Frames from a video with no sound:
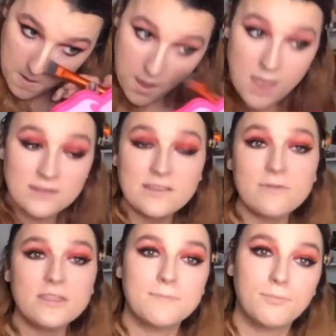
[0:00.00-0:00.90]
And it's not
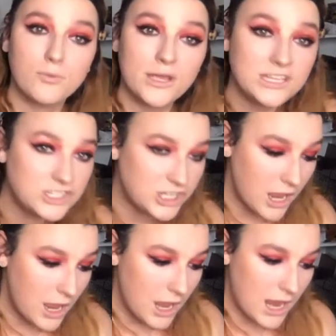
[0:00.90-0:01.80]
really the bridge,
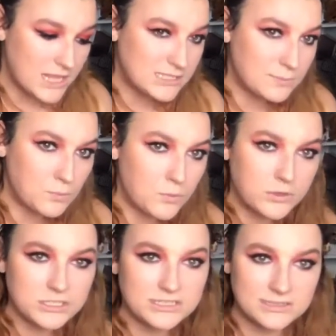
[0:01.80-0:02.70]
it's more
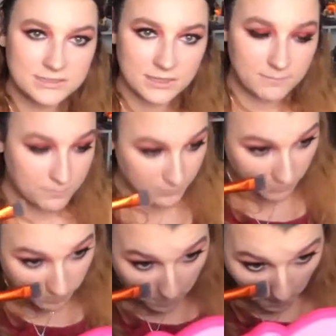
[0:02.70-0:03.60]
just the
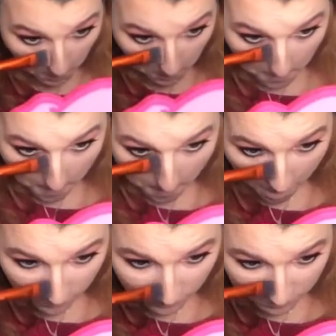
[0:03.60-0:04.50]

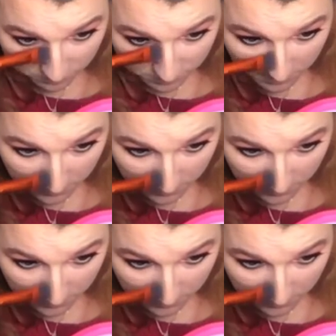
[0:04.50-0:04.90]
edges.